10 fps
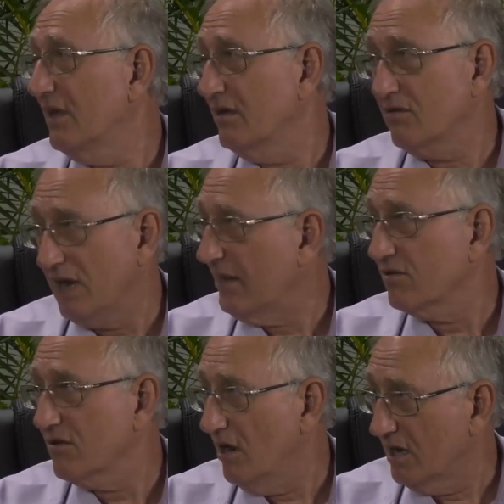a
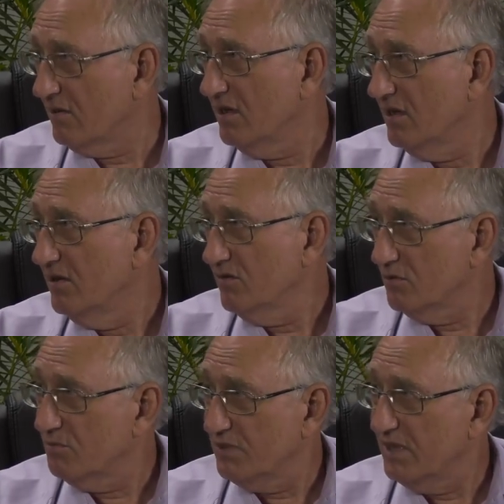credit card
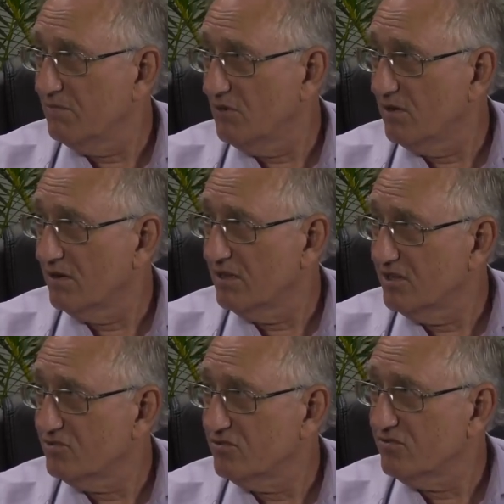would be a moral
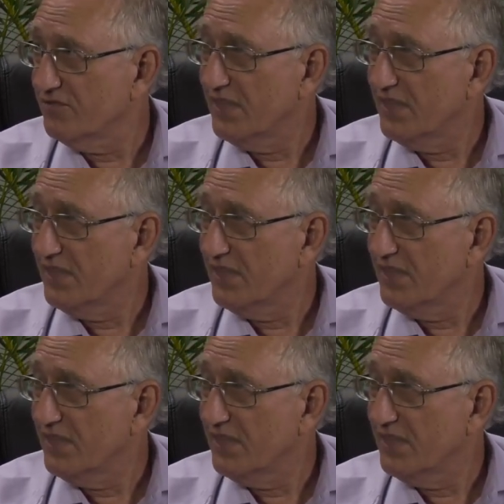issue.